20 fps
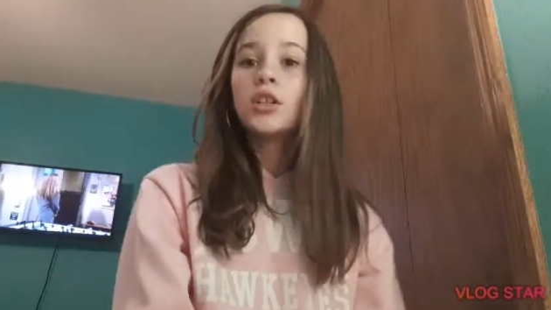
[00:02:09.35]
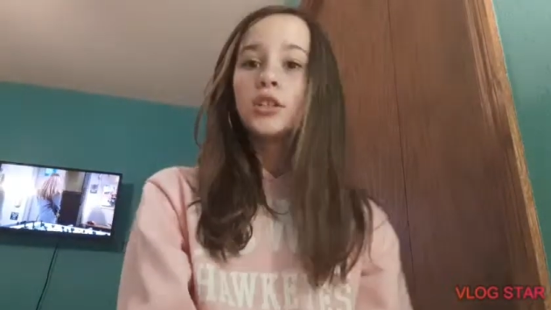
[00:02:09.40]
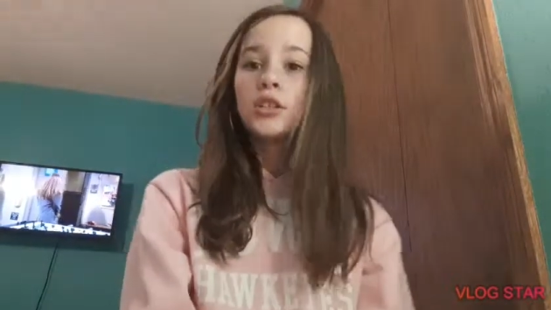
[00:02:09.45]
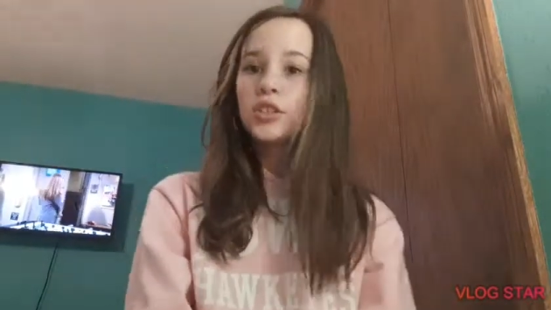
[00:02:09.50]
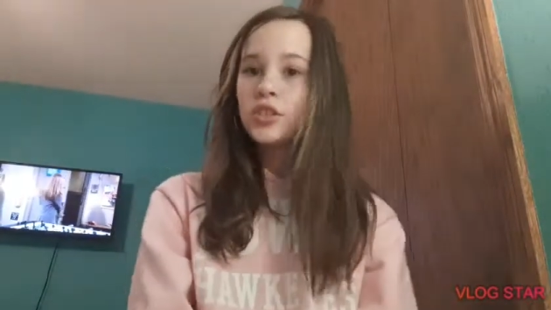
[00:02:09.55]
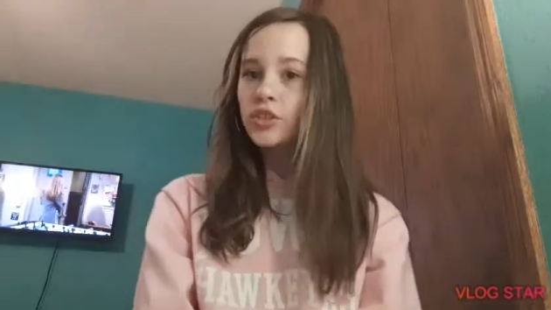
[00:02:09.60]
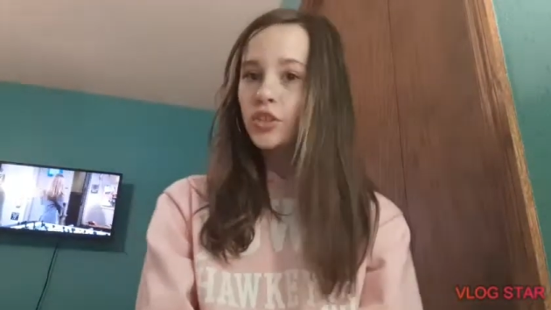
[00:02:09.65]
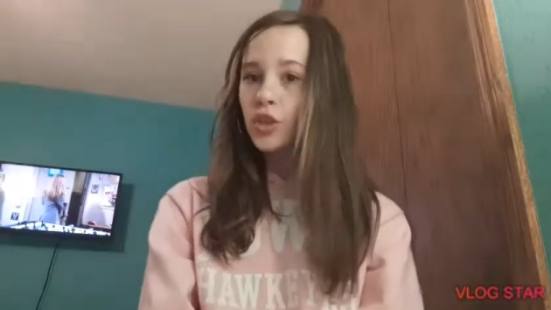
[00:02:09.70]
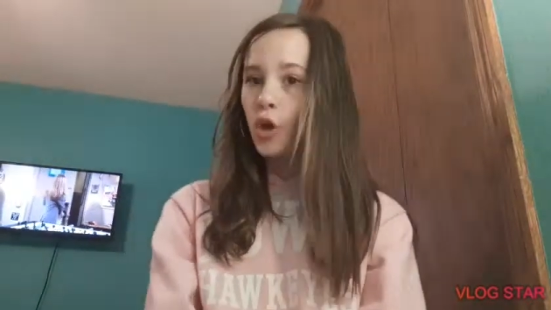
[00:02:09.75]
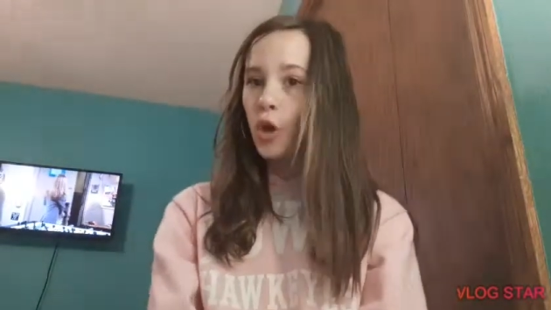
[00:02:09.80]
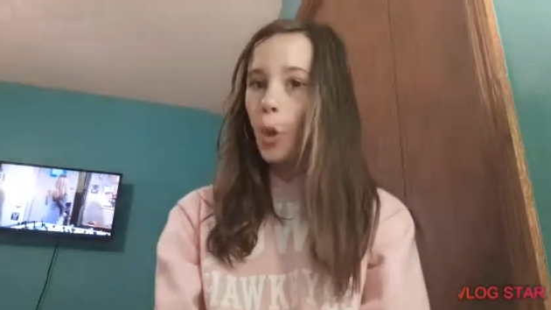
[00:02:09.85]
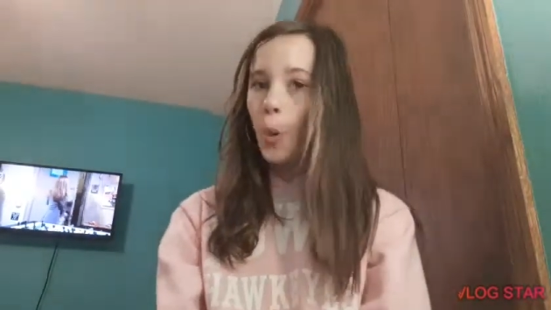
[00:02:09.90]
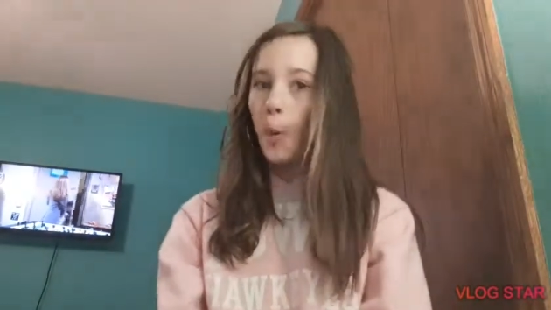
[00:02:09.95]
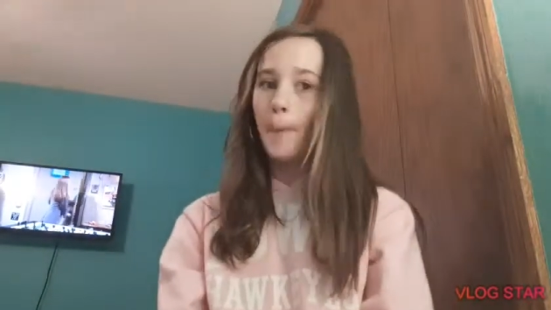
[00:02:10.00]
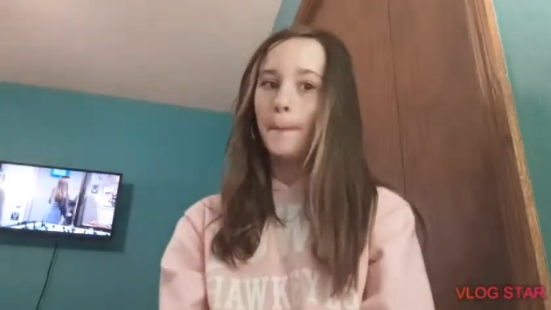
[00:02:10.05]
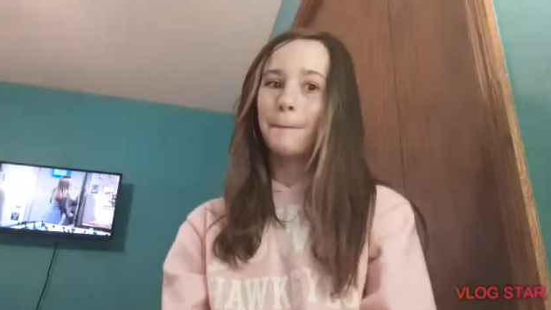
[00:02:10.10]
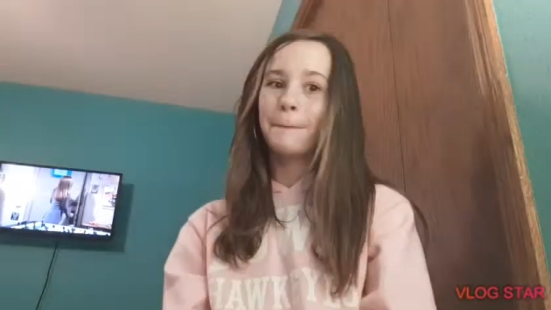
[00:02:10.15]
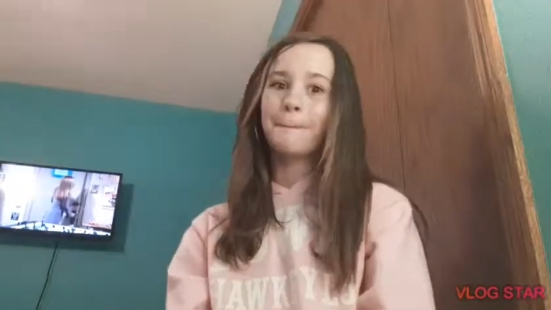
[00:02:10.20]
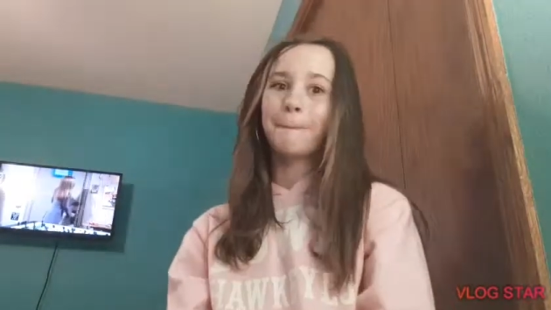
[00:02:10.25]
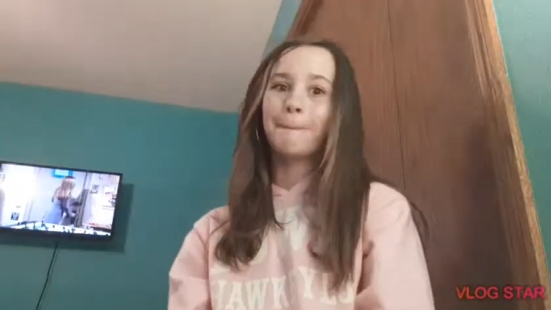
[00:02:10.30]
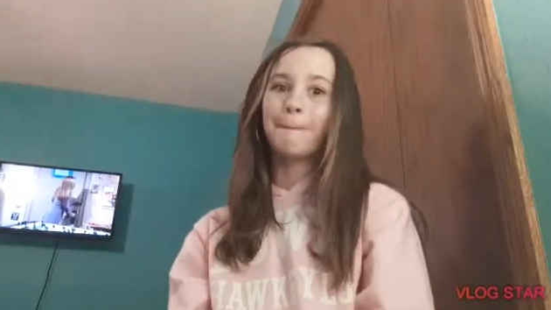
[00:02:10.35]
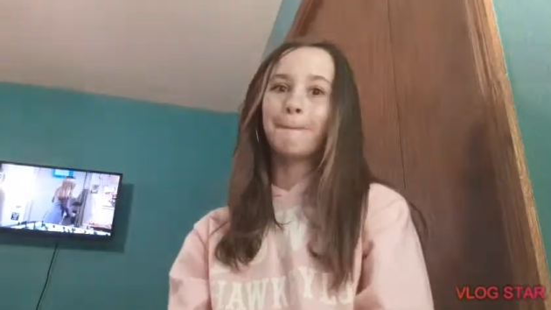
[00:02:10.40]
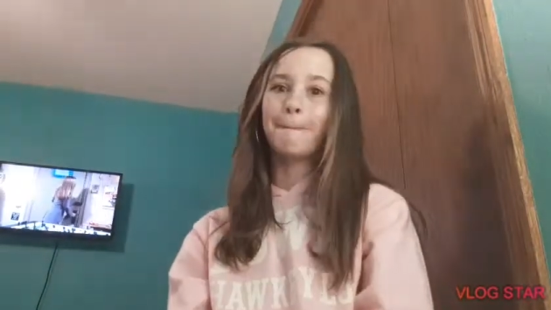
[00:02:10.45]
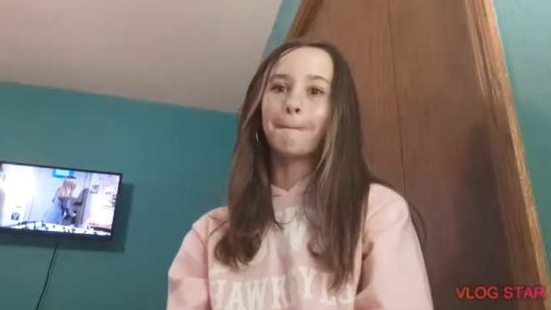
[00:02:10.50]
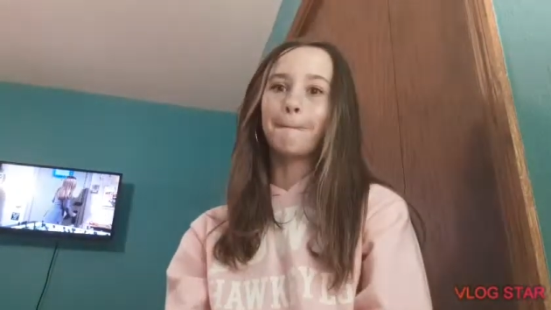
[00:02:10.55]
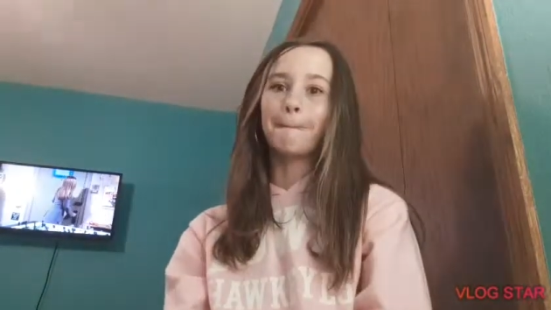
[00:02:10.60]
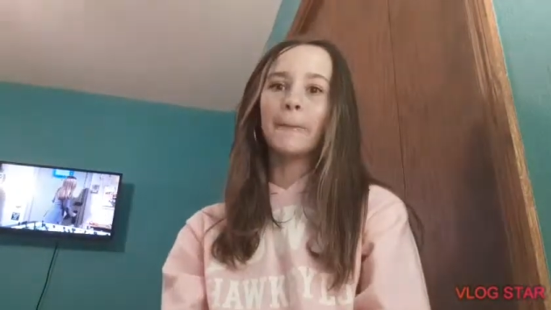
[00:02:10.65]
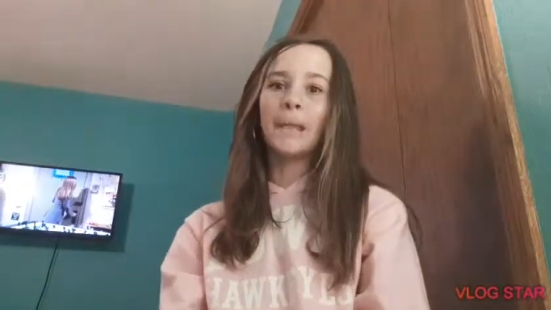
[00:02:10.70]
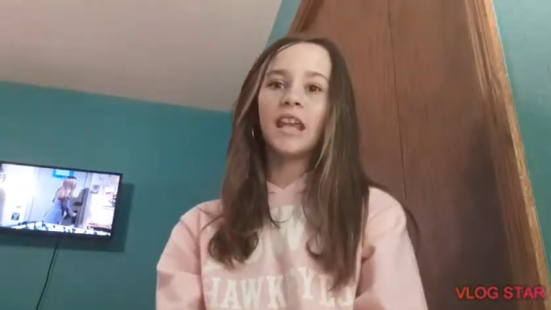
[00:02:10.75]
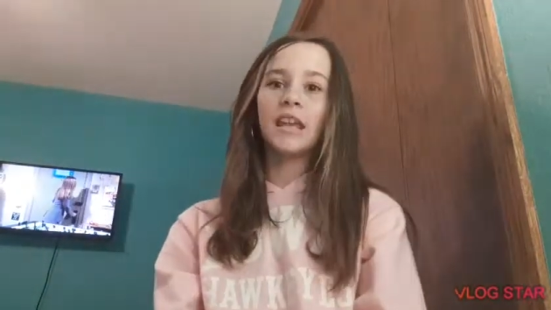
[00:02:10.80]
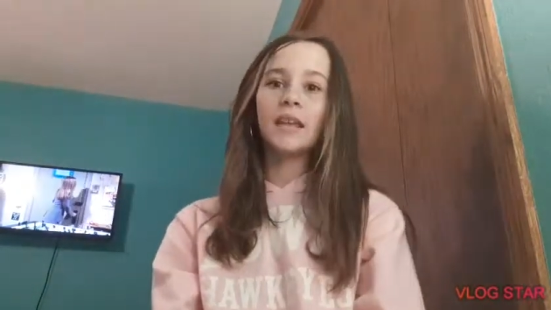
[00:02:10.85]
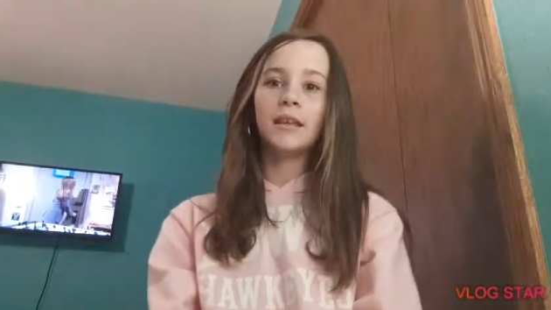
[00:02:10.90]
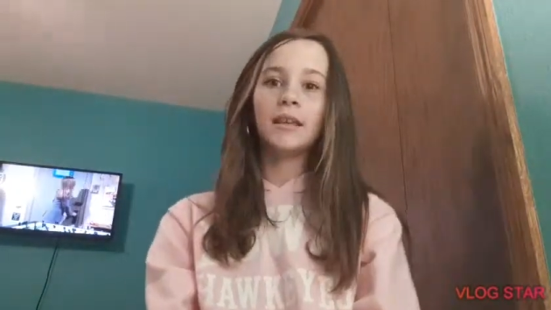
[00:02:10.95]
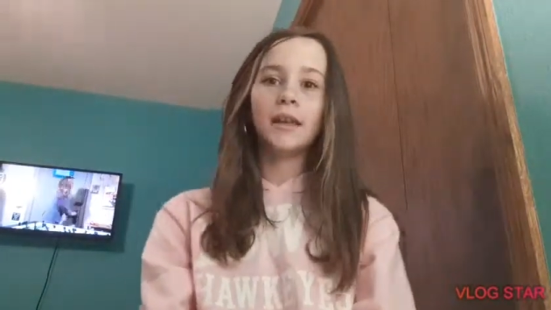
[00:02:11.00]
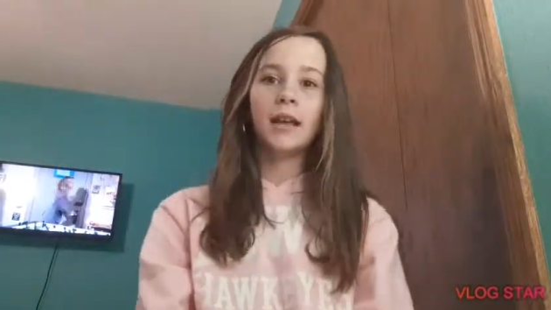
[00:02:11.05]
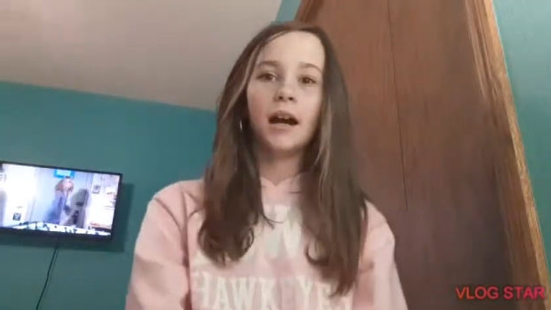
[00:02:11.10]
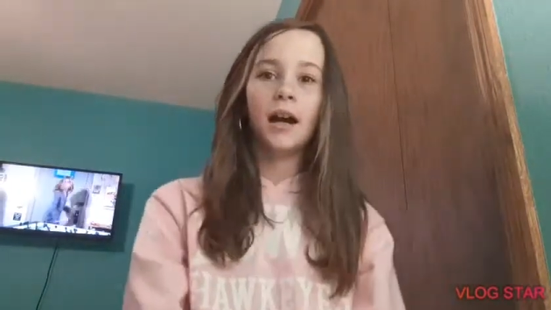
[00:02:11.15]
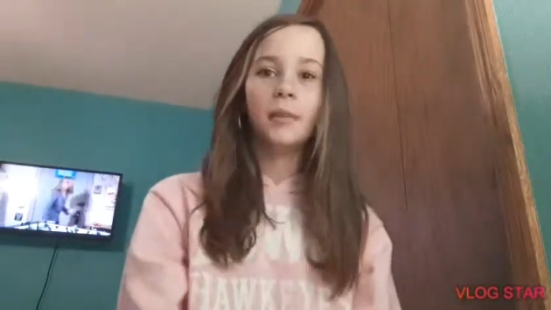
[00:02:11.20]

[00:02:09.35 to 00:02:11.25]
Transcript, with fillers: So yeah,